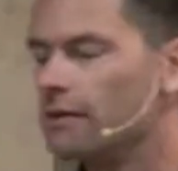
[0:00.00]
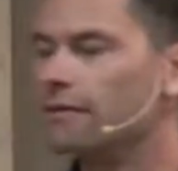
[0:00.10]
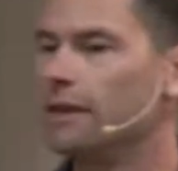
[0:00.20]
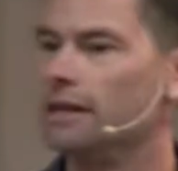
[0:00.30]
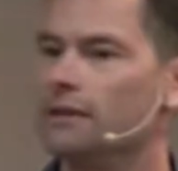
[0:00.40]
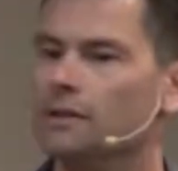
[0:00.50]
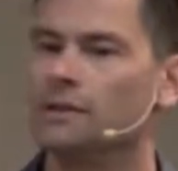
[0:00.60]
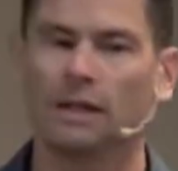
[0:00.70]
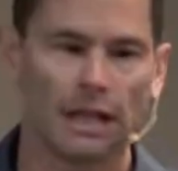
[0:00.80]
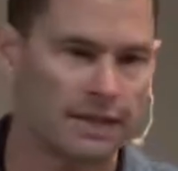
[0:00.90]
of
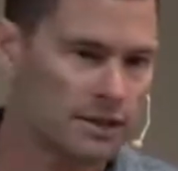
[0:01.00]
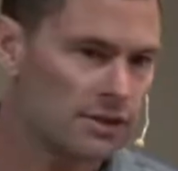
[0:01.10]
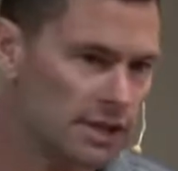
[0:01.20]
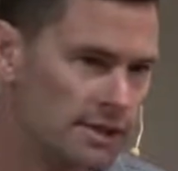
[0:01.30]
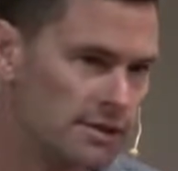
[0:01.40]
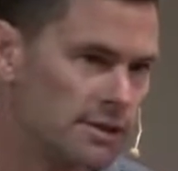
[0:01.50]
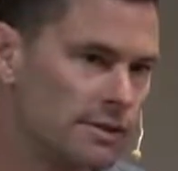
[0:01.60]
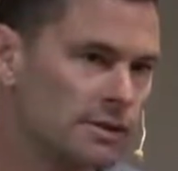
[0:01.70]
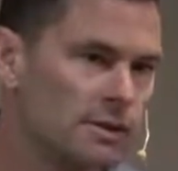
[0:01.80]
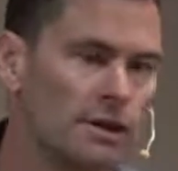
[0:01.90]
things, like the
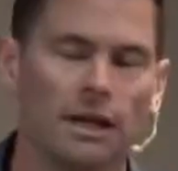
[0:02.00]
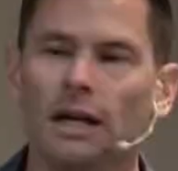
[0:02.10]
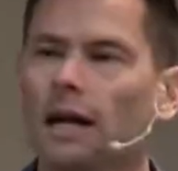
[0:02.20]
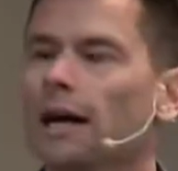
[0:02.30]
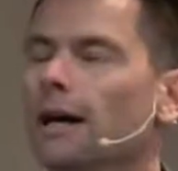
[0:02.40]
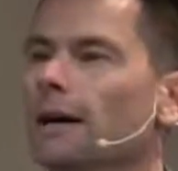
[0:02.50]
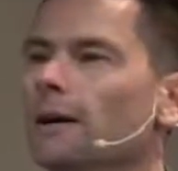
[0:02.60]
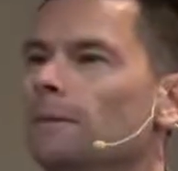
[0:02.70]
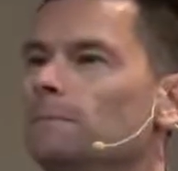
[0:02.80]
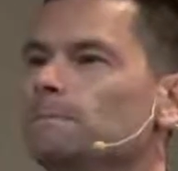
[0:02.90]
seasons,
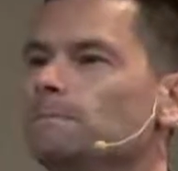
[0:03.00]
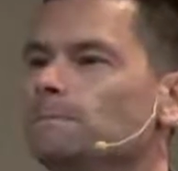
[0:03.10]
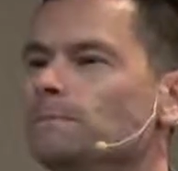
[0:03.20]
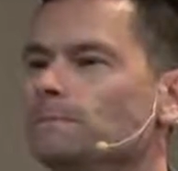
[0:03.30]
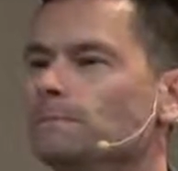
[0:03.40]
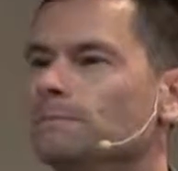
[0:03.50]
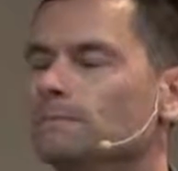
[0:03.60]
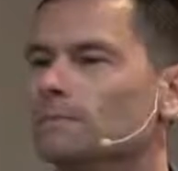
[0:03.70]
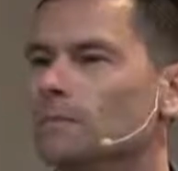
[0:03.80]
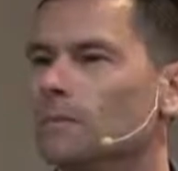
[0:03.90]
and
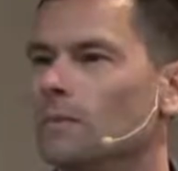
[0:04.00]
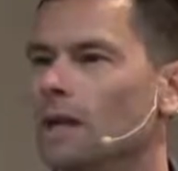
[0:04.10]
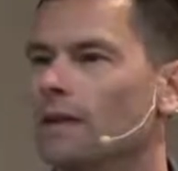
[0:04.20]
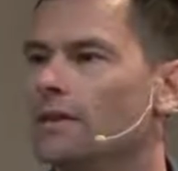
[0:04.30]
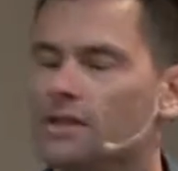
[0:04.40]
the